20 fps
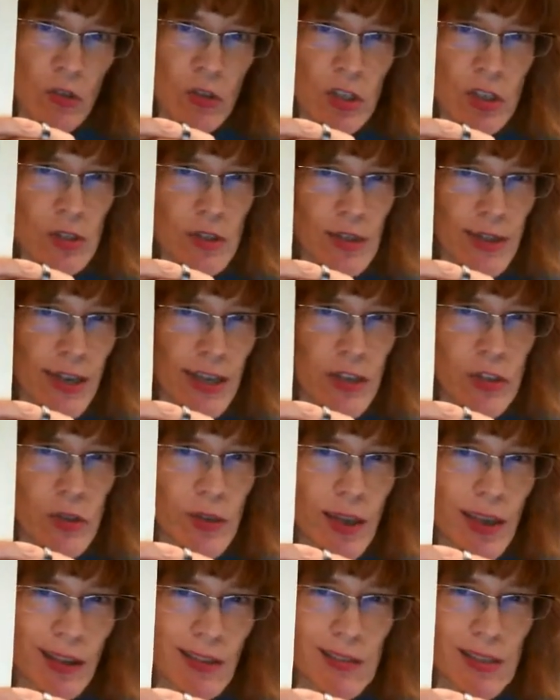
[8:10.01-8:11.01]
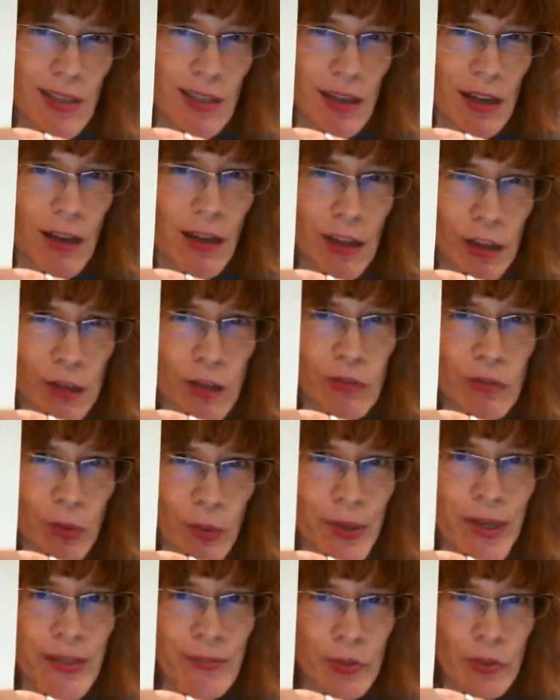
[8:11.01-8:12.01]
just in case you can't see the color for
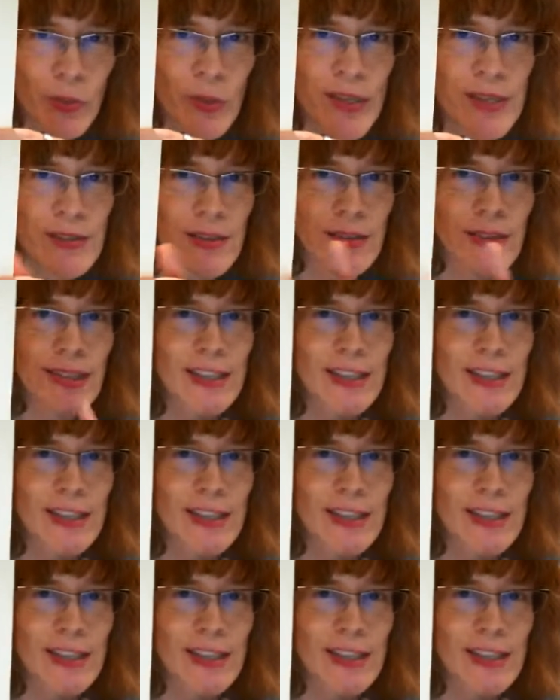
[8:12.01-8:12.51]
whatever reason.